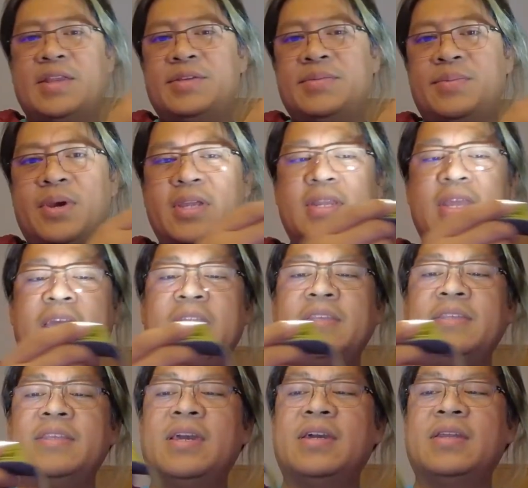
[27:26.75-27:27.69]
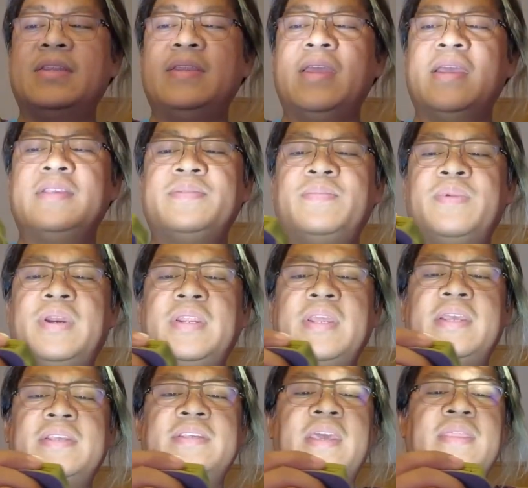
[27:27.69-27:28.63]
bright. That is not as bright
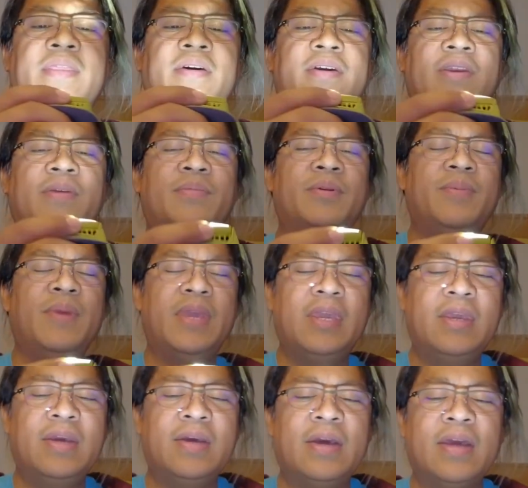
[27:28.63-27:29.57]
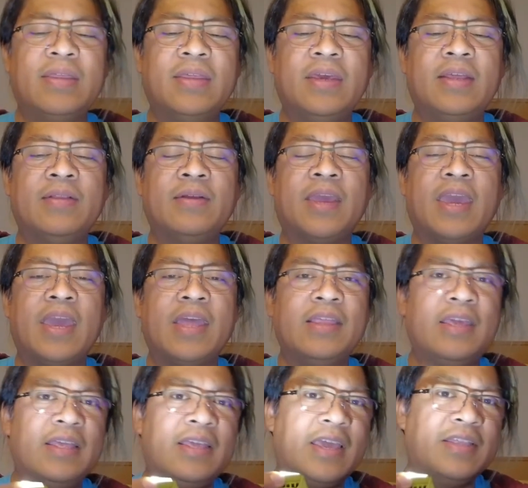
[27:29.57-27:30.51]
as I thought it would be. I think
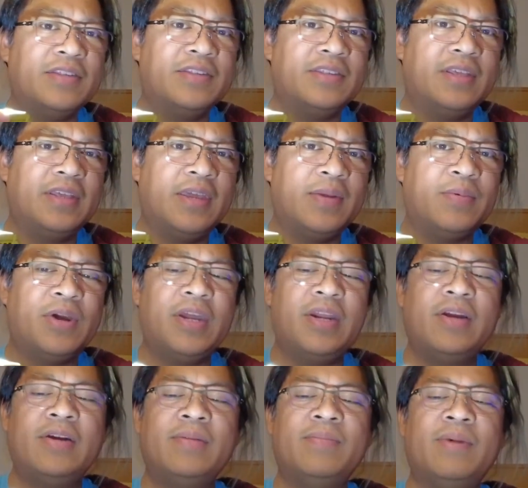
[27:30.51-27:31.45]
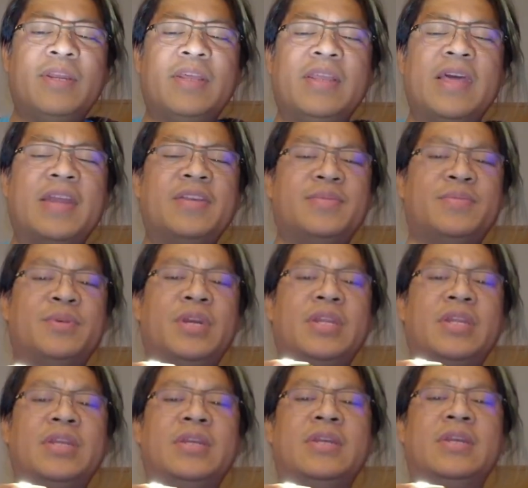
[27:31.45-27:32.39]
it can still get brighter, but that is
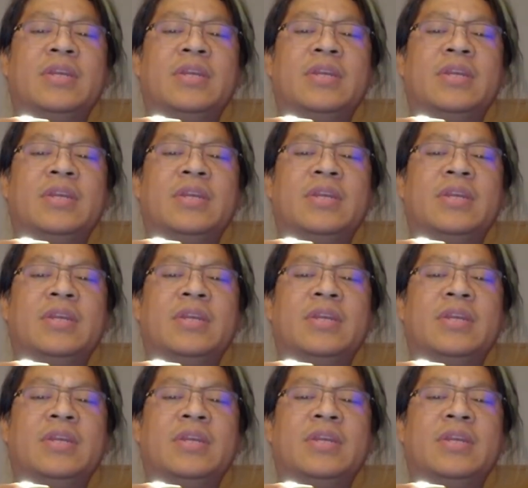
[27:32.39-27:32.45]
bright.